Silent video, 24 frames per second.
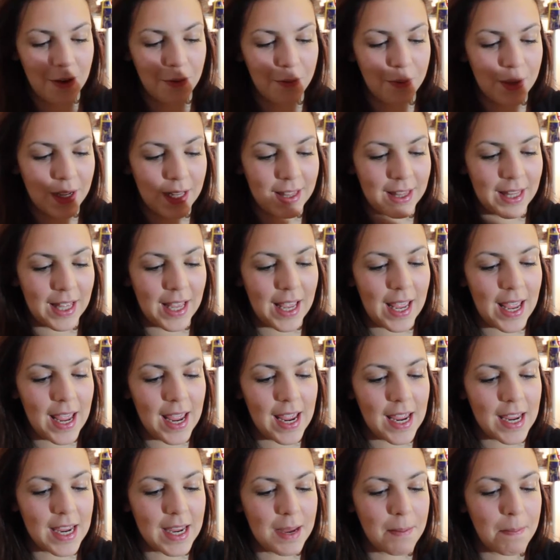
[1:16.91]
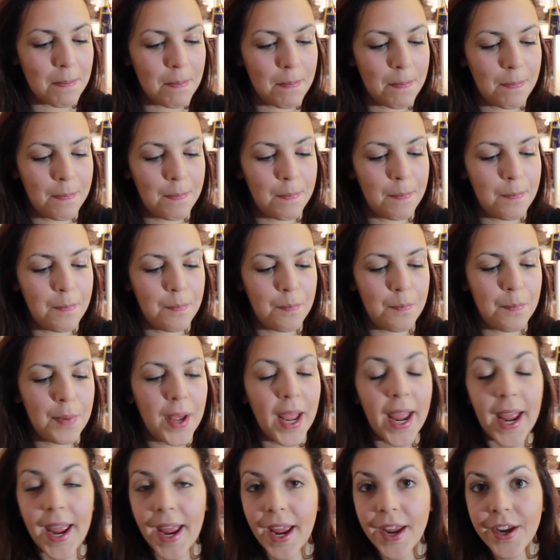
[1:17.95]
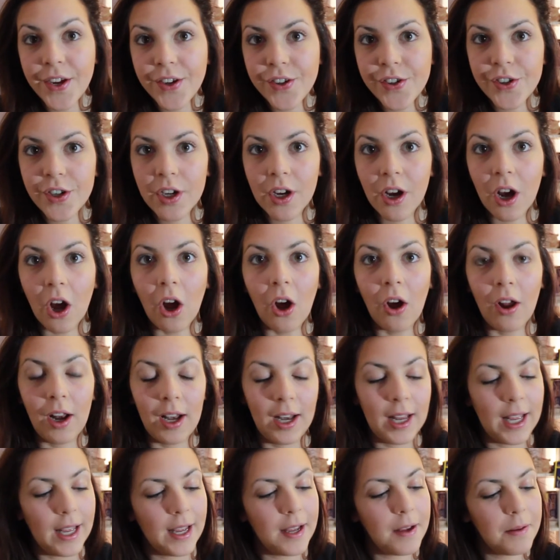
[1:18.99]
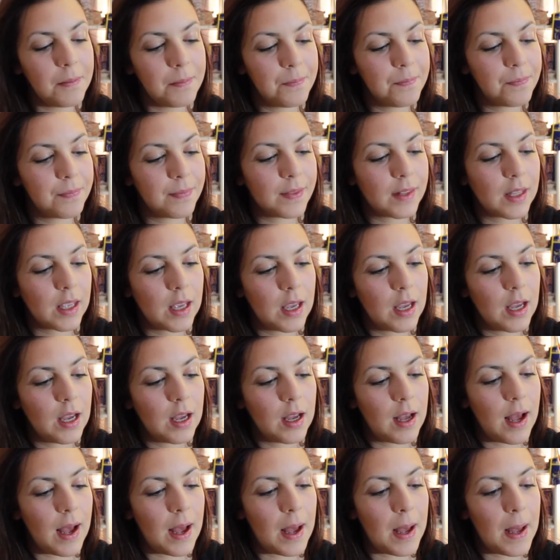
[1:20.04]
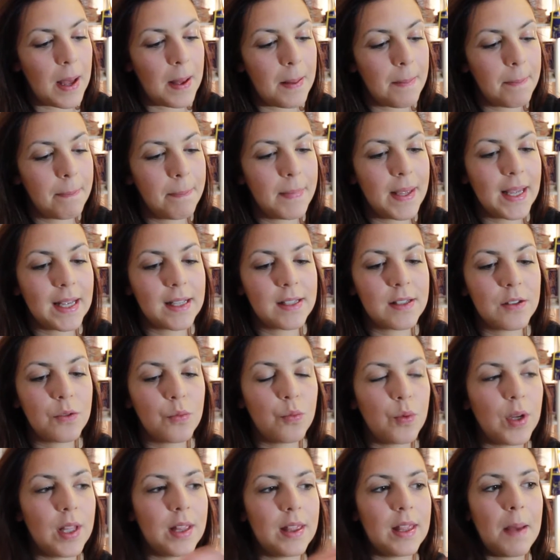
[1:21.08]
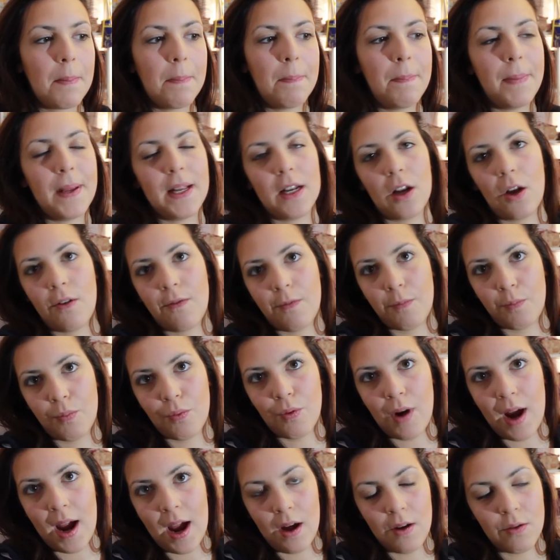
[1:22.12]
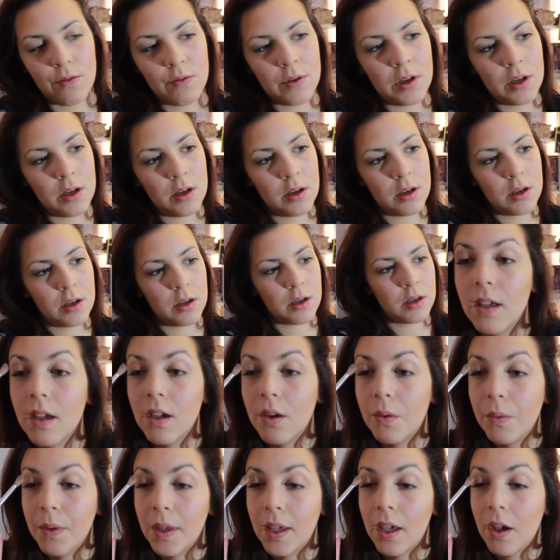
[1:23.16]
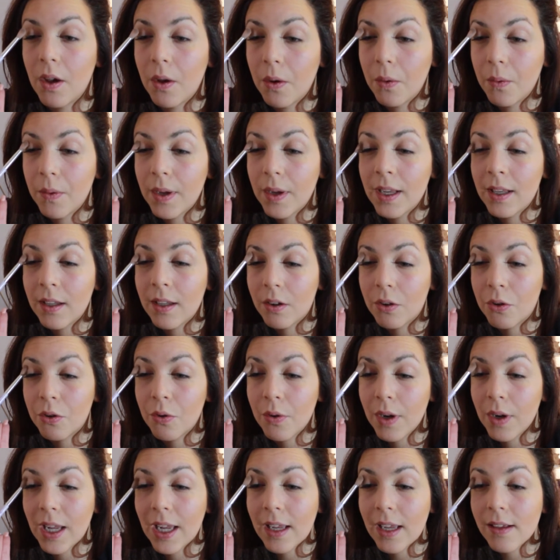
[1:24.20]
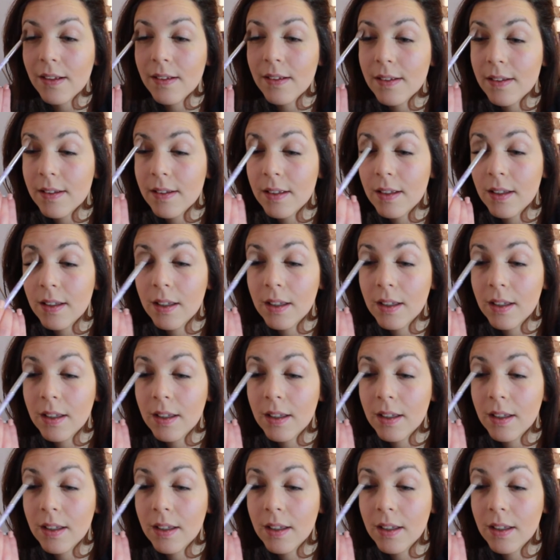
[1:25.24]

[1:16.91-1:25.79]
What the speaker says: with a beige color mixed with a bit of brown. You go in the crease